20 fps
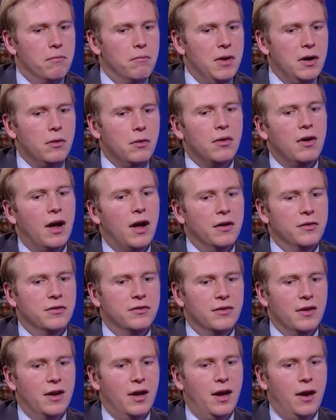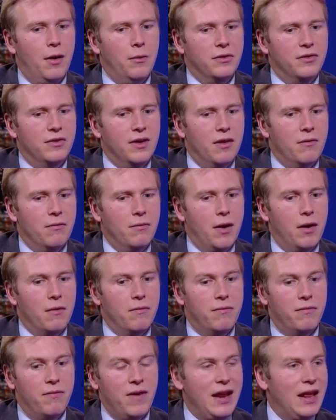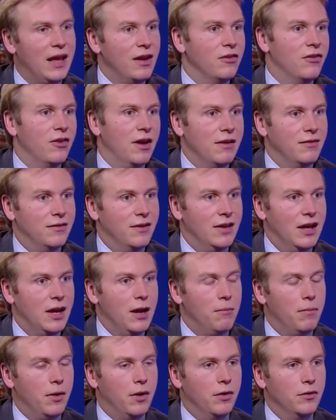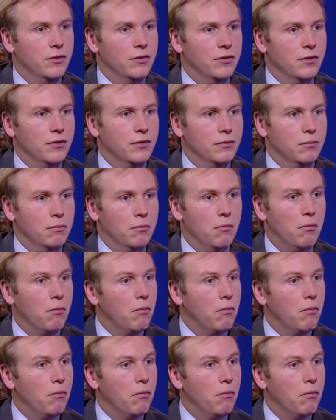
Middle class, I would say, are very interested in it because there's